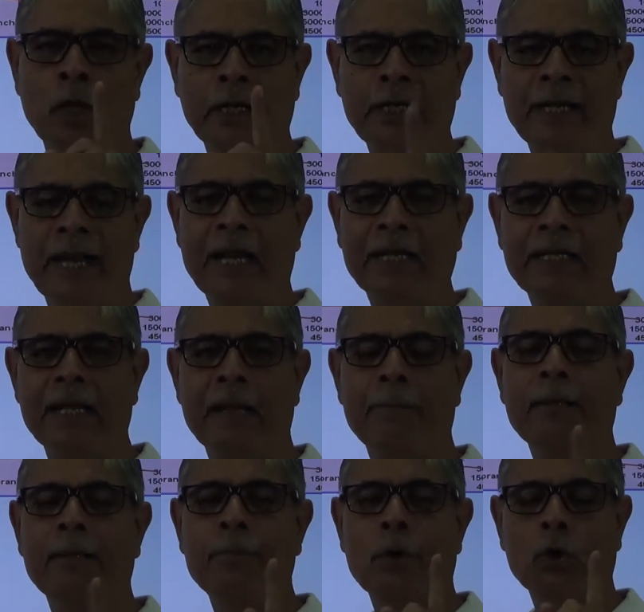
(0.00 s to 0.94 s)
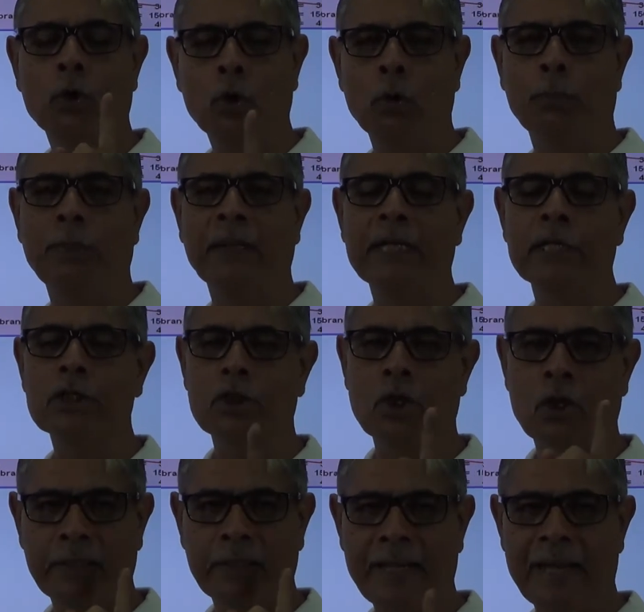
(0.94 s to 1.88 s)
Net debit for opening
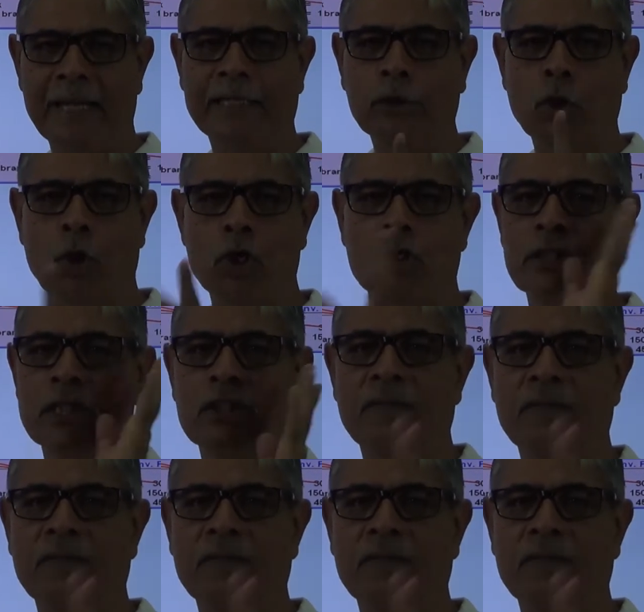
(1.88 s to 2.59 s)
stock at cost is